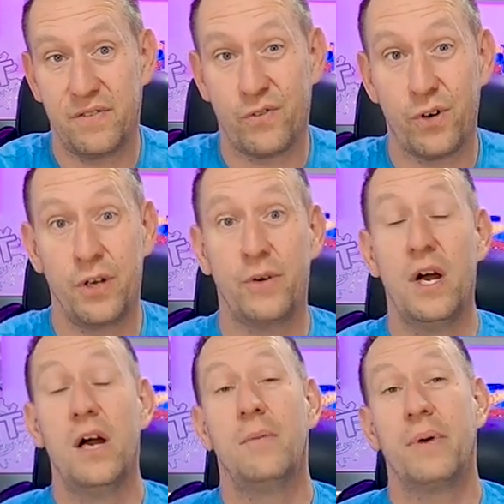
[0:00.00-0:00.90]
for you.
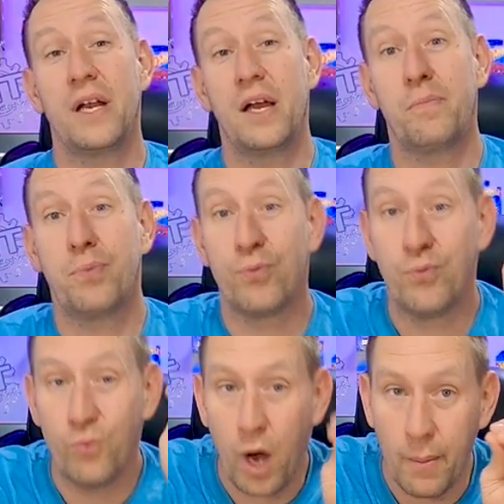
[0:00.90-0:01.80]
But I
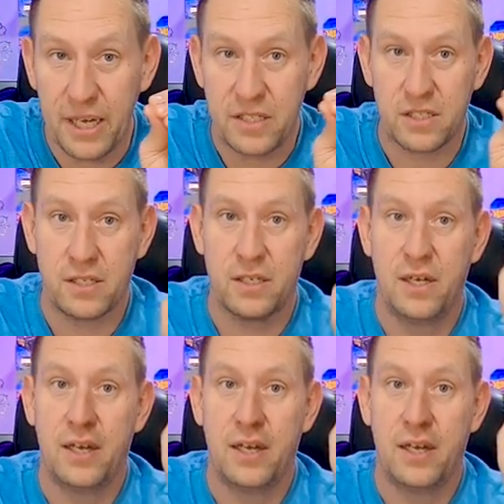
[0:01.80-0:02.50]
promise